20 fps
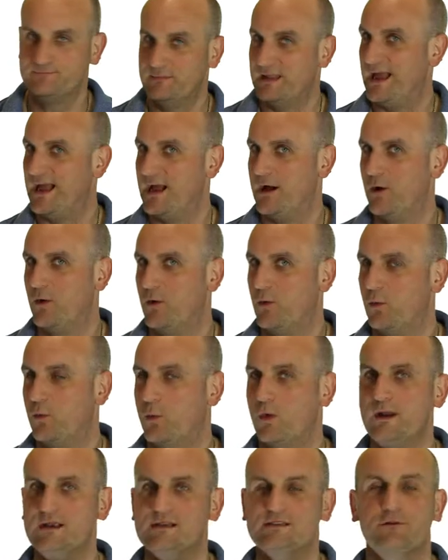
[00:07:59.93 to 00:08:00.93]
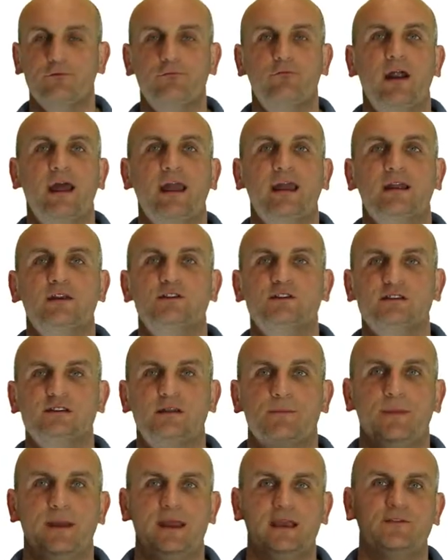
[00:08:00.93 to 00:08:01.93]
Now, what is the range? It's
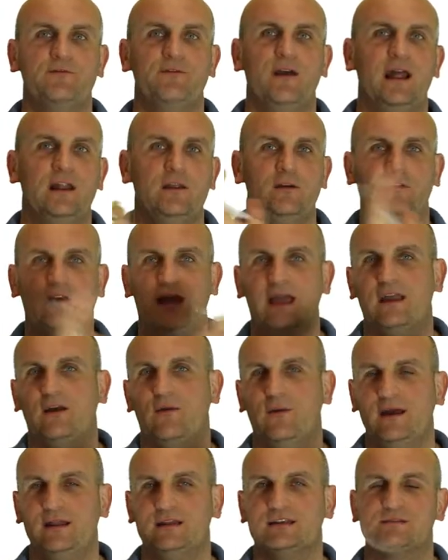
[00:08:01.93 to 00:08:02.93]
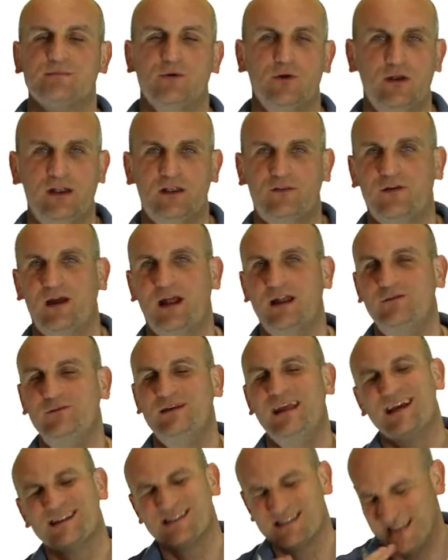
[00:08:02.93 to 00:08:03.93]
the biggest value, take away the smallest value.
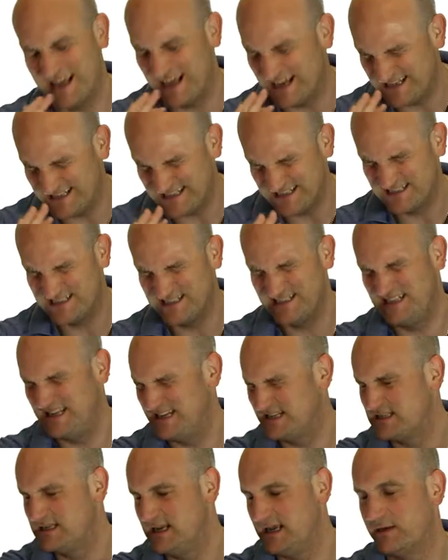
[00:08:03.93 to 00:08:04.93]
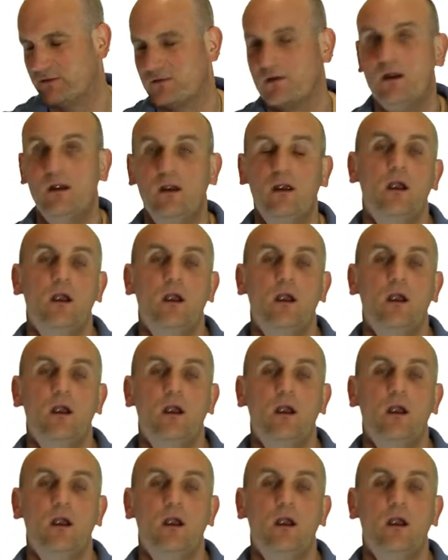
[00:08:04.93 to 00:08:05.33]
Yes, that is in statistics.